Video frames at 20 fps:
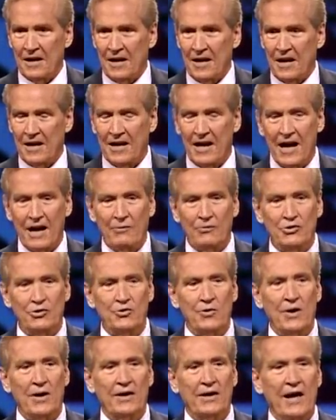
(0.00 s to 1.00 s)
And I was
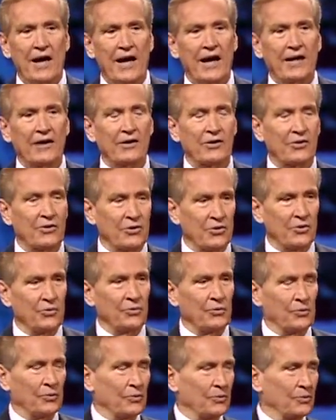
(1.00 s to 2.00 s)
trying to act
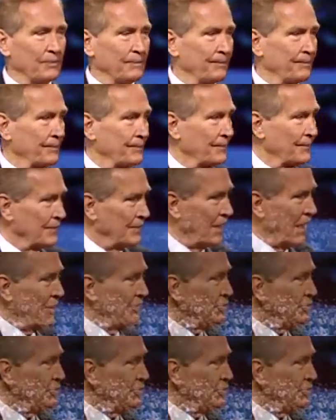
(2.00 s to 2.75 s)
cool. I